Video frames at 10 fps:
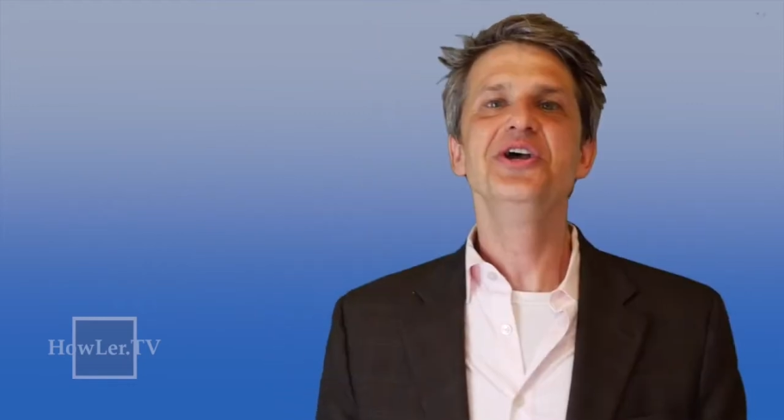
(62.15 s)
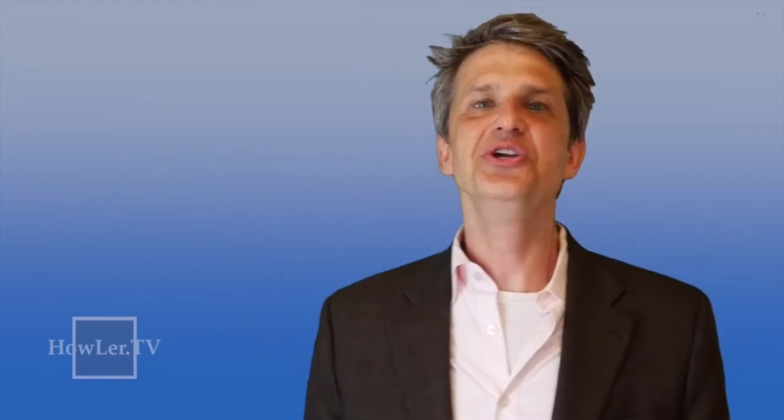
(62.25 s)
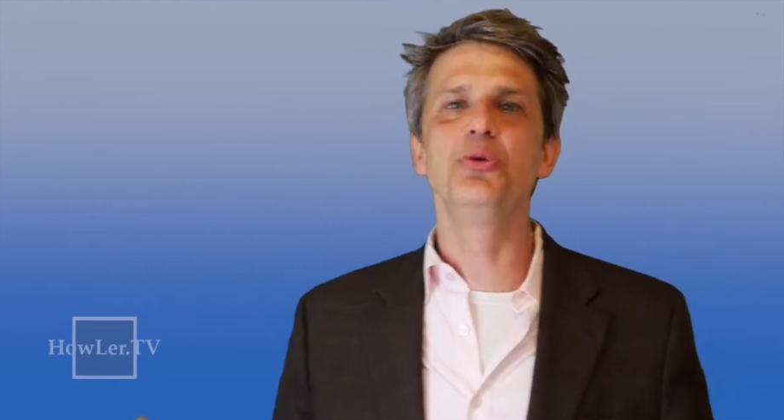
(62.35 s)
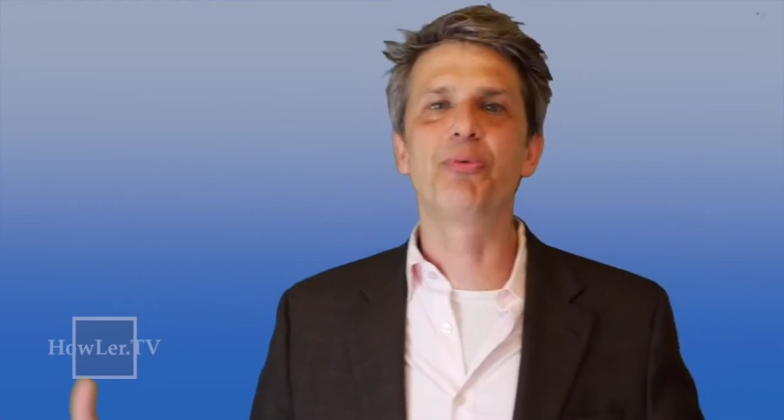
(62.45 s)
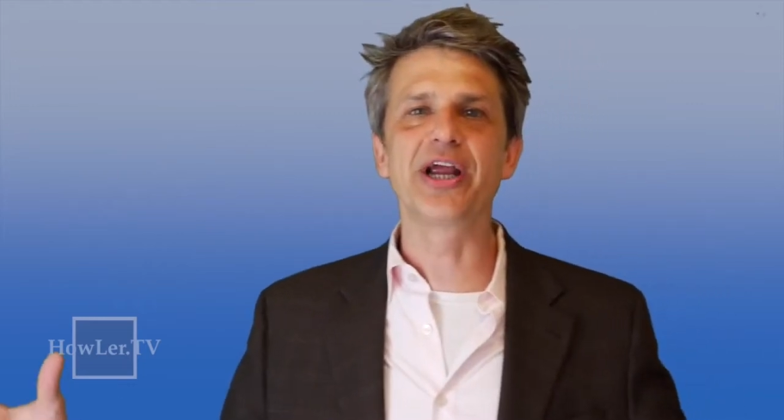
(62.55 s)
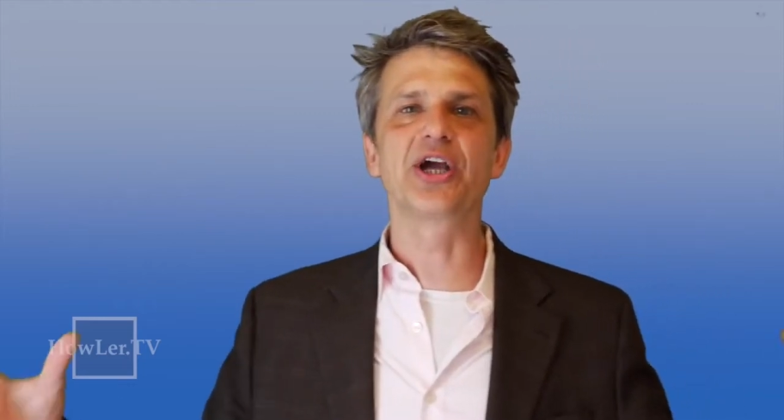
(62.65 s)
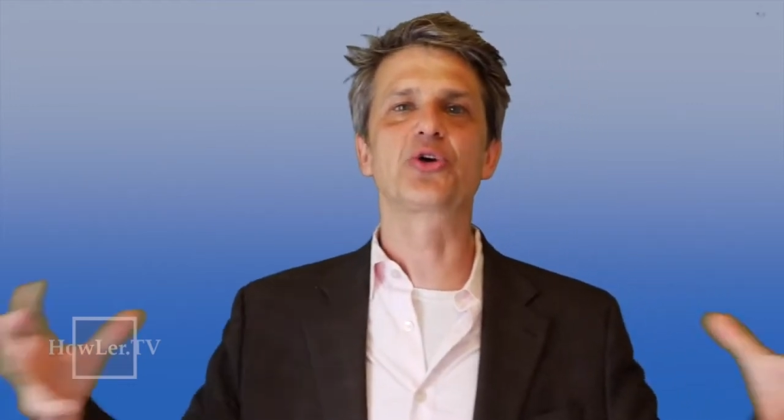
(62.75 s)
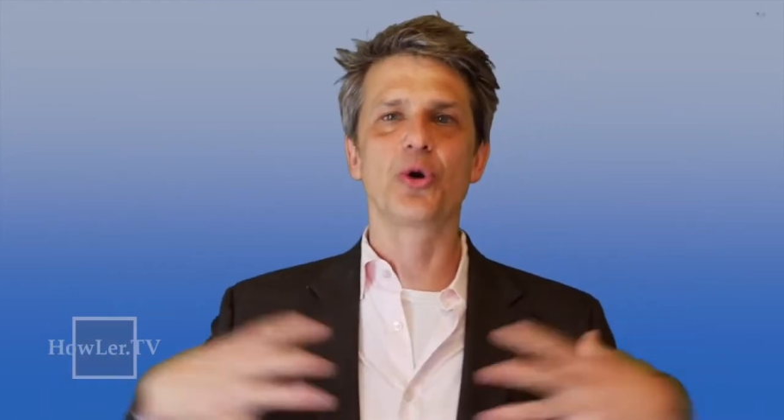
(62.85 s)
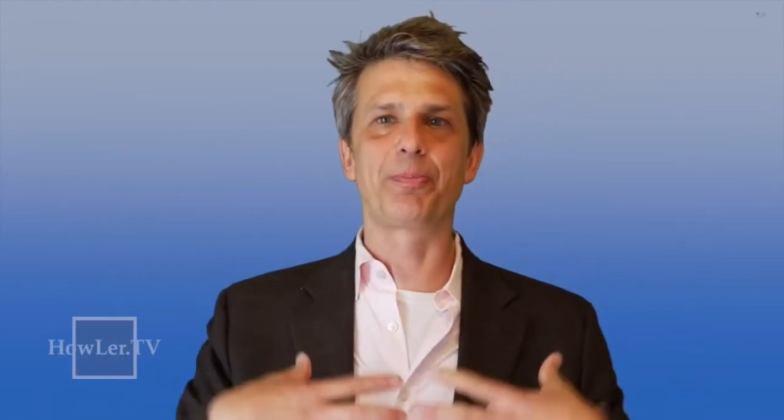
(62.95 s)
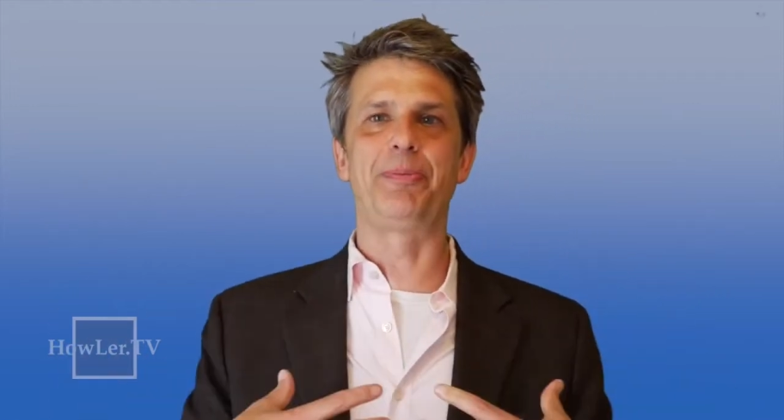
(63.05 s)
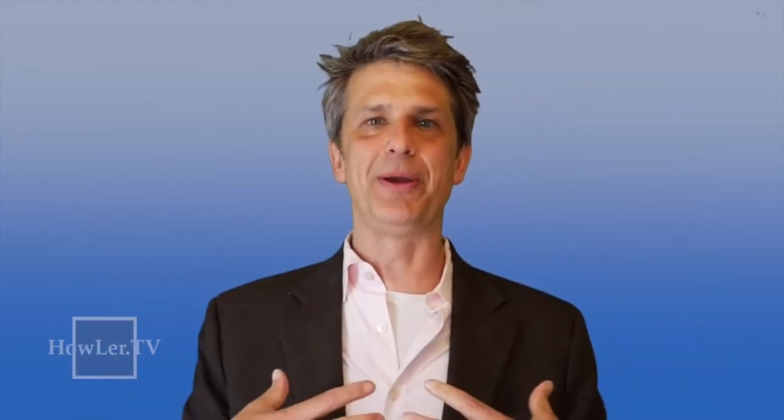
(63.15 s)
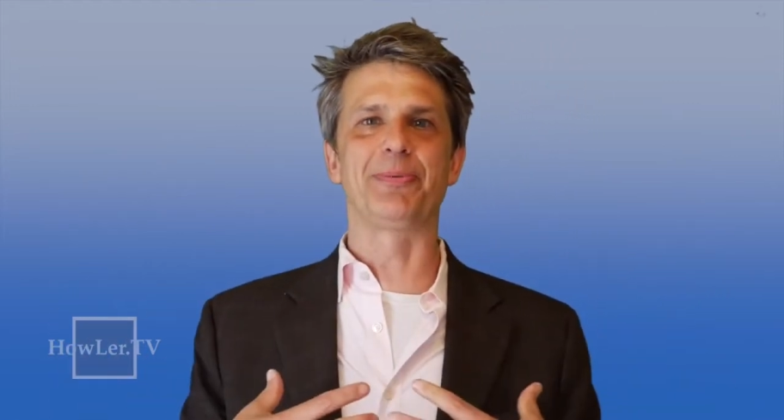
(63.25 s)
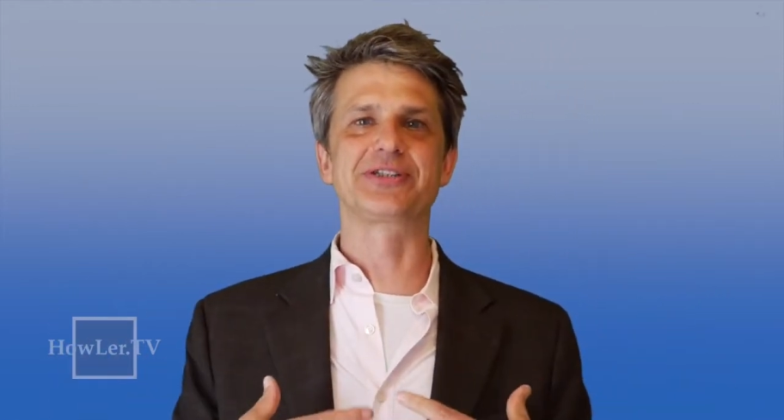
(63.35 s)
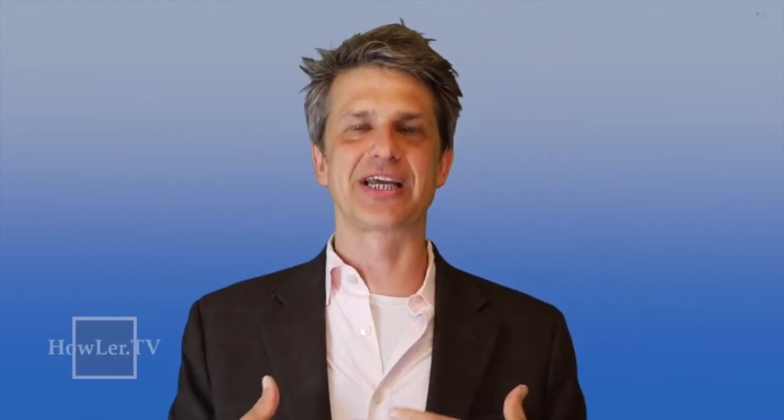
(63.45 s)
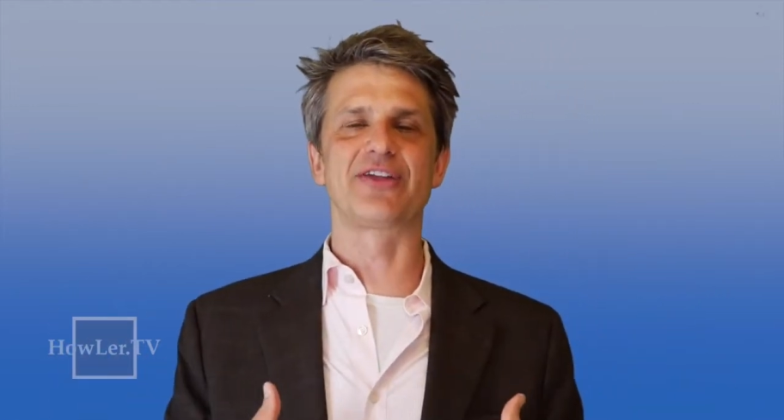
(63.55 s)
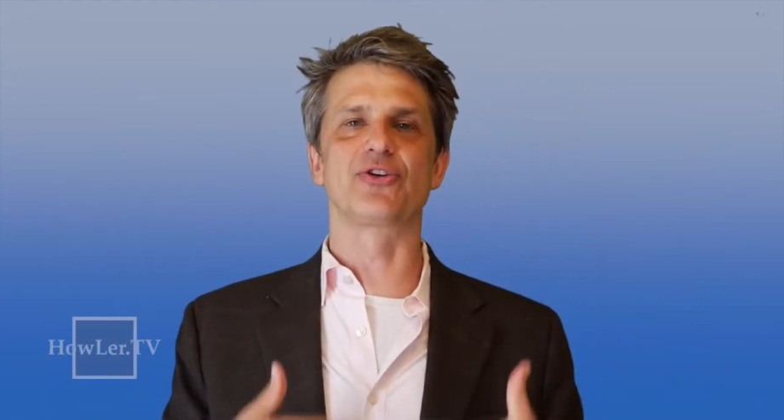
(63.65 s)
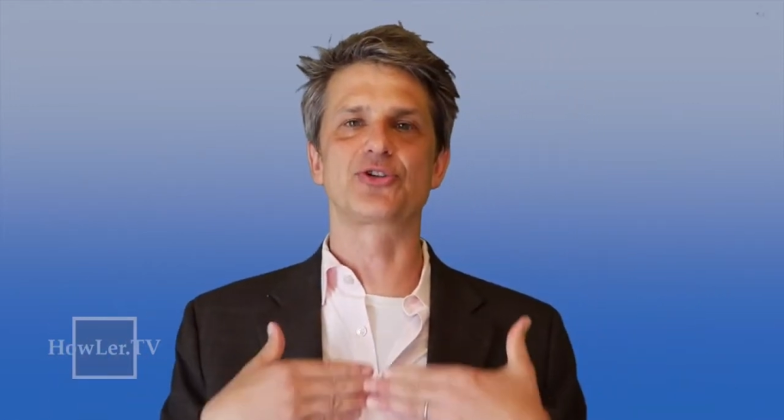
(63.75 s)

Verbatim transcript: You bring a group of people together